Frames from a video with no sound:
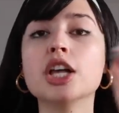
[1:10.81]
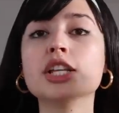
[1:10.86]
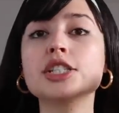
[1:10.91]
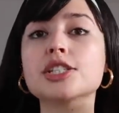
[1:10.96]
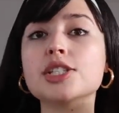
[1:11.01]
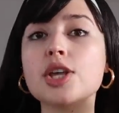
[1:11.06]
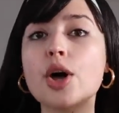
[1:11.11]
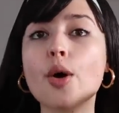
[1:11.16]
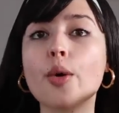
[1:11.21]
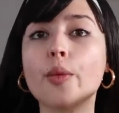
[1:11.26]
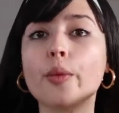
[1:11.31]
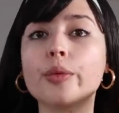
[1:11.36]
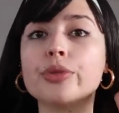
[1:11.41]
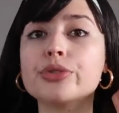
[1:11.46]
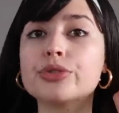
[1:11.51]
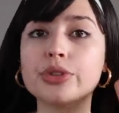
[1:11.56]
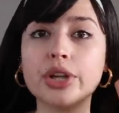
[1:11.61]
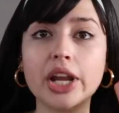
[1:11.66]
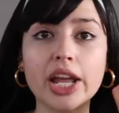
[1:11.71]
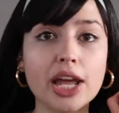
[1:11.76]
So
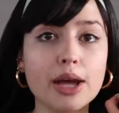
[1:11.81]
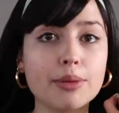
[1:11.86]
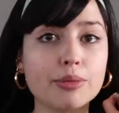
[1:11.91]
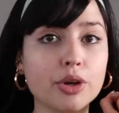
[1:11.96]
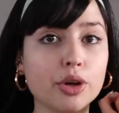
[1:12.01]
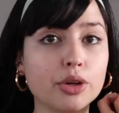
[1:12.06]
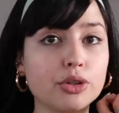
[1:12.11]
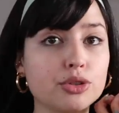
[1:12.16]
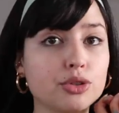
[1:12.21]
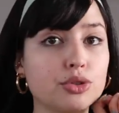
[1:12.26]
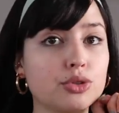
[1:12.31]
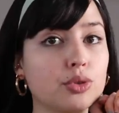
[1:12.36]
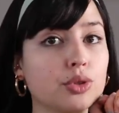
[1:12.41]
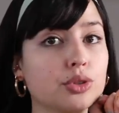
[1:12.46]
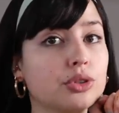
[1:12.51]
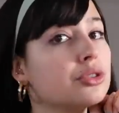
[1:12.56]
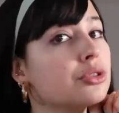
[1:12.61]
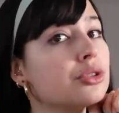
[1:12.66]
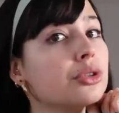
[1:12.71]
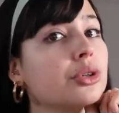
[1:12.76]
today I'm going to do
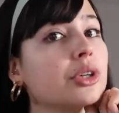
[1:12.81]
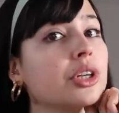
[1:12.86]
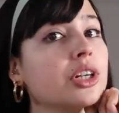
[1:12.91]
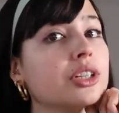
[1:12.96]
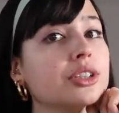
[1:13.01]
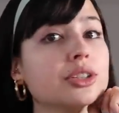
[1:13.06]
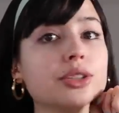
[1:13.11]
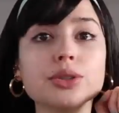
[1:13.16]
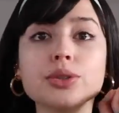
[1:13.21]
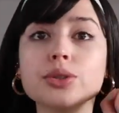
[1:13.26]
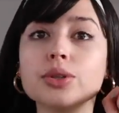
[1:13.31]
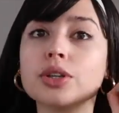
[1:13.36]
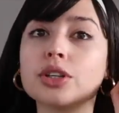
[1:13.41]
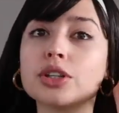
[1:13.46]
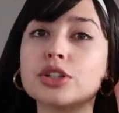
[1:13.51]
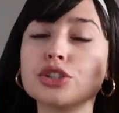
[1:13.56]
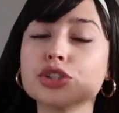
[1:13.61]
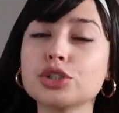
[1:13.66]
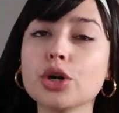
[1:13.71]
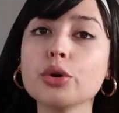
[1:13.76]
a tutorial to
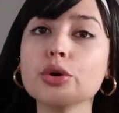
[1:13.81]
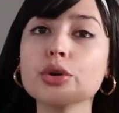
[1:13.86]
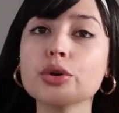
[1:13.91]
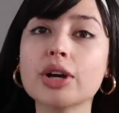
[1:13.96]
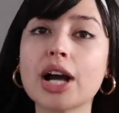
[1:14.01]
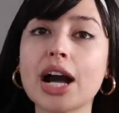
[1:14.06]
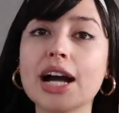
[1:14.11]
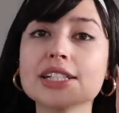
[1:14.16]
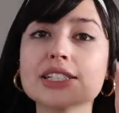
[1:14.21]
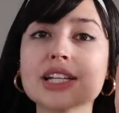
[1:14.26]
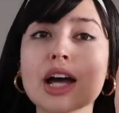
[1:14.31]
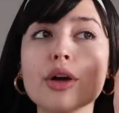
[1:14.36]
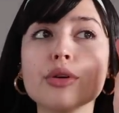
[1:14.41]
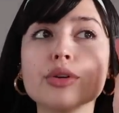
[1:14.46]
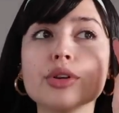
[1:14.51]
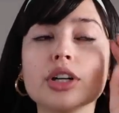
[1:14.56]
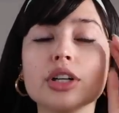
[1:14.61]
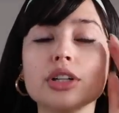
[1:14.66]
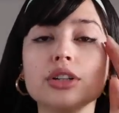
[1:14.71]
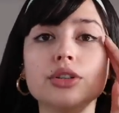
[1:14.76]
show you guys how
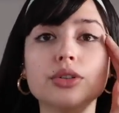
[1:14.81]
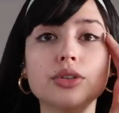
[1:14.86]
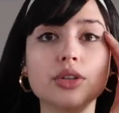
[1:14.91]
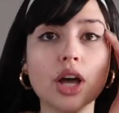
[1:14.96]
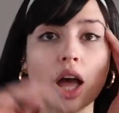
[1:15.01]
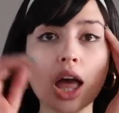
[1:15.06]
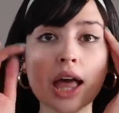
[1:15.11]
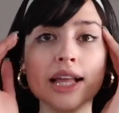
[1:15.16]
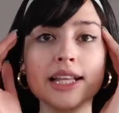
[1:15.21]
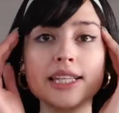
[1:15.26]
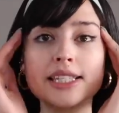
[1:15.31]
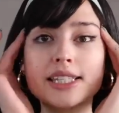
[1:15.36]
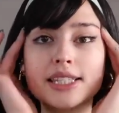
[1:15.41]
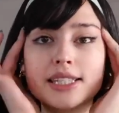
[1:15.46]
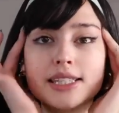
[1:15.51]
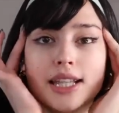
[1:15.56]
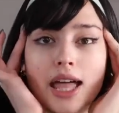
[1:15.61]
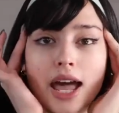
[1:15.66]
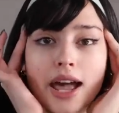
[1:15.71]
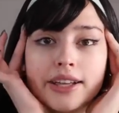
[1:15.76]
you can look
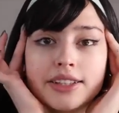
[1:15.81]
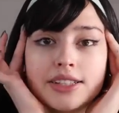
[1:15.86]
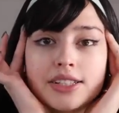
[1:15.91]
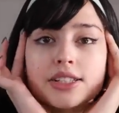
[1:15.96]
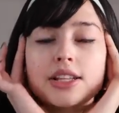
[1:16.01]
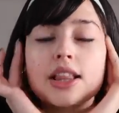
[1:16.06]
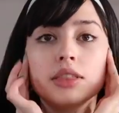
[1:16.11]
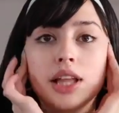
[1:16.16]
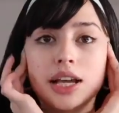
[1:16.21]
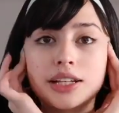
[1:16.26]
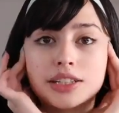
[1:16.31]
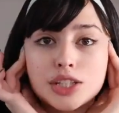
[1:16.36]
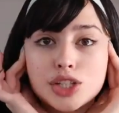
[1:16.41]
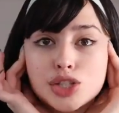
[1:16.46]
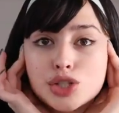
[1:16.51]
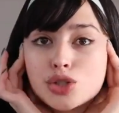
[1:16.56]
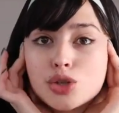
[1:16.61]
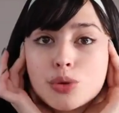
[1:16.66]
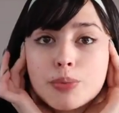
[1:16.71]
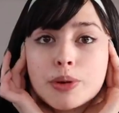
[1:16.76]
snatched like the
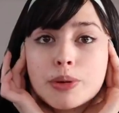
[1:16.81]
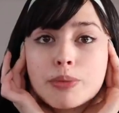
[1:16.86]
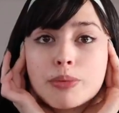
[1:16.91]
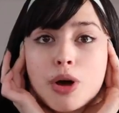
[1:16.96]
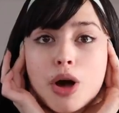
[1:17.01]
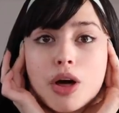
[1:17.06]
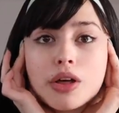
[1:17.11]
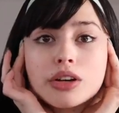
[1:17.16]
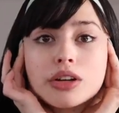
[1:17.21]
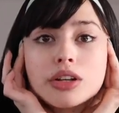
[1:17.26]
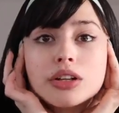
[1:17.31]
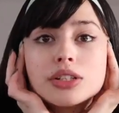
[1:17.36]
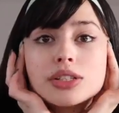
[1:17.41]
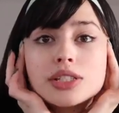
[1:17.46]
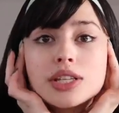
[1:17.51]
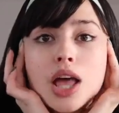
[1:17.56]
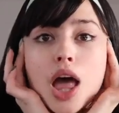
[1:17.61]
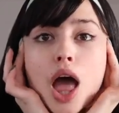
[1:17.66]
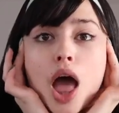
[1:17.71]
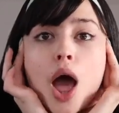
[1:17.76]

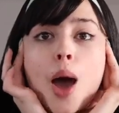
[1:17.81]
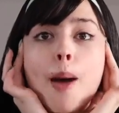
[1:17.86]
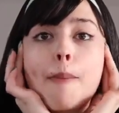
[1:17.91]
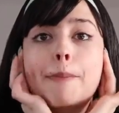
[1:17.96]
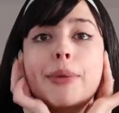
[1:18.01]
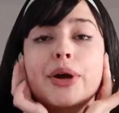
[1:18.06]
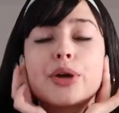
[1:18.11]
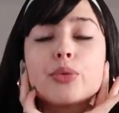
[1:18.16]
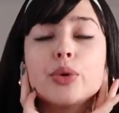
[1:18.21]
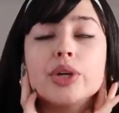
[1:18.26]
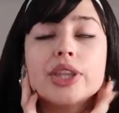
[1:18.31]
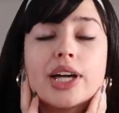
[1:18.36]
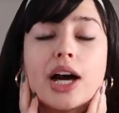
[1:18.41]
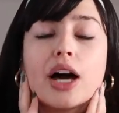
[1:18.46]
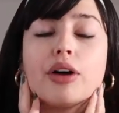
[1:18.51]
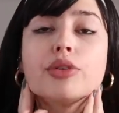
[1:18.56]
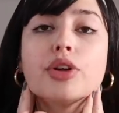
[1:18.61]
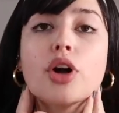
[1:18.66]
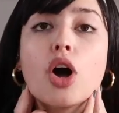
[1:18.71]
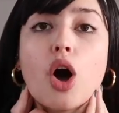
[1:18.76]
supermodels, but
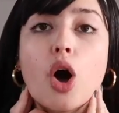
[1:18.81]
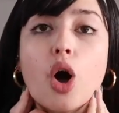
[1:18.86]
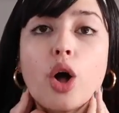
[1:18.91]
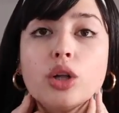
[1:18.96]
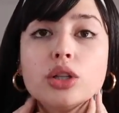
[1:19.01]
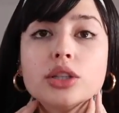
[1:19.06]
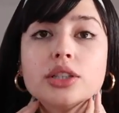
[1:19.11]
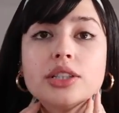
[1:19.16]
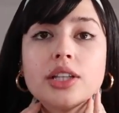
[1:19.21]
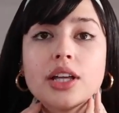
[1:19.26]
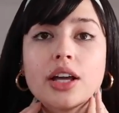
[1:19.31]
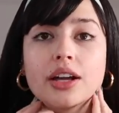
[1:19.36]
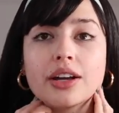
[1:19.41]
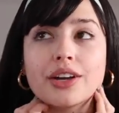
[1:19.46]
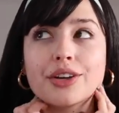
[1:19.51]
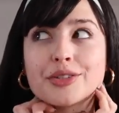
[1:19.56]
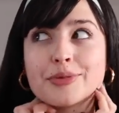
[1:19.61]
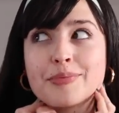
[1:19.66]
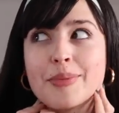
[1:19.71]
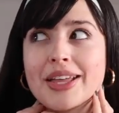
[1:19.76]
without all the
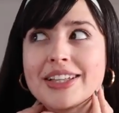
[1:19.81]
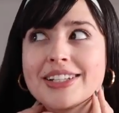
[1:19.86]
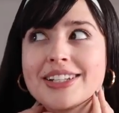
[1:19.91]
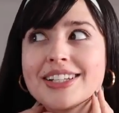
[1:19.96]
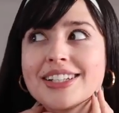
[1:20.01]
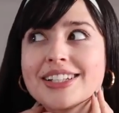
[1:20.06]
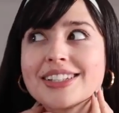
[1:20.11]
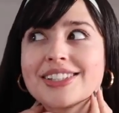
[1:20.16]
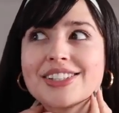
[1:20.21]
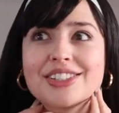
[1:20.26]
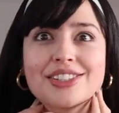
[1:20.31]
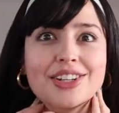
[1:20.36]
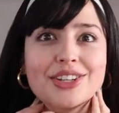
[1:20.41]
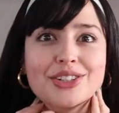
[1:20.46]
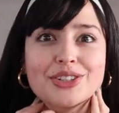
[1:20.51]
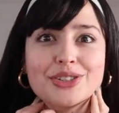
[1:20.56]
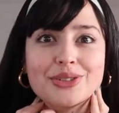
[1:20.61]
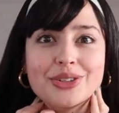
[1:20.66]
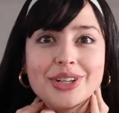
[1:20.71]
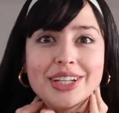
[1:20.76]
cosmetic
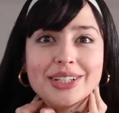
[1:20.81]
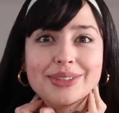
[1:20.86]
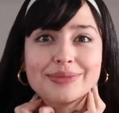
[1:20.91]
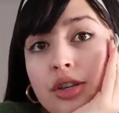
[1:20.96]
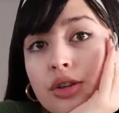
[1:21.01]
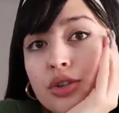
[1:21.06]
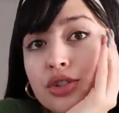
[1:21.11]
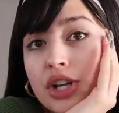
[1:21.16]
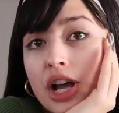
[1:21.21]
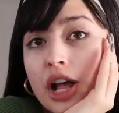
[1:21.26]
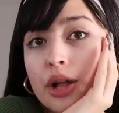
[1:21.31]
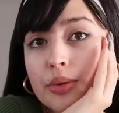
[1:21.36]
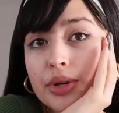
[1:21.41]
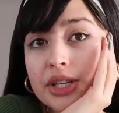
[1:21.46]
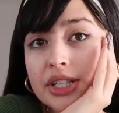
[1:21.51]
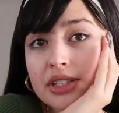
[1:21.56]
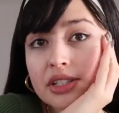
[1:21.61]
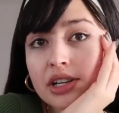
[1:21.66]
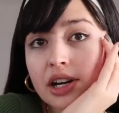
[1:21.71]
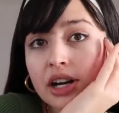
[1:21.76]
surgery. So shall
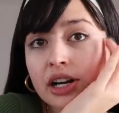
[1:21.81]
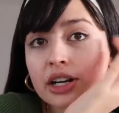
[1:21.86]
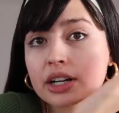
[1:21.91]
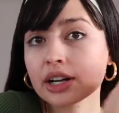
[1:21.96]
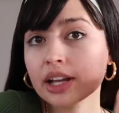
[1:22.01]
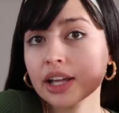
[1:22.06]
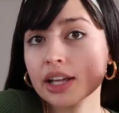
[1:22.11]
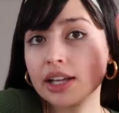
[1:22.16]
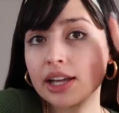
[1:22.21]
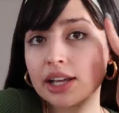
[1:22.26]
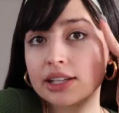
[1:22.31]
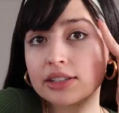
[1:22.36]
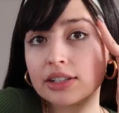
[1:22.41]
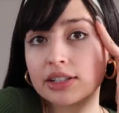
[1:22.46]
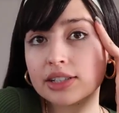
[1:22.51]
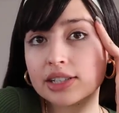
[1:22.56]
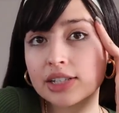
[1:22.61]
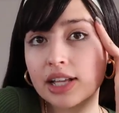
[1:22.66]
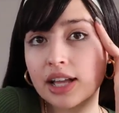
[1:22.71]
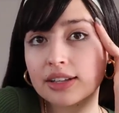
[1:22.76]
we start and get
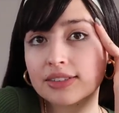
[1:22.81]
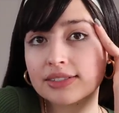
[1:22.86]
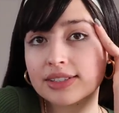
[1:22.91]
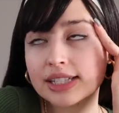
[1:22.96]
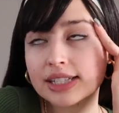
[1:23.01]
ourselves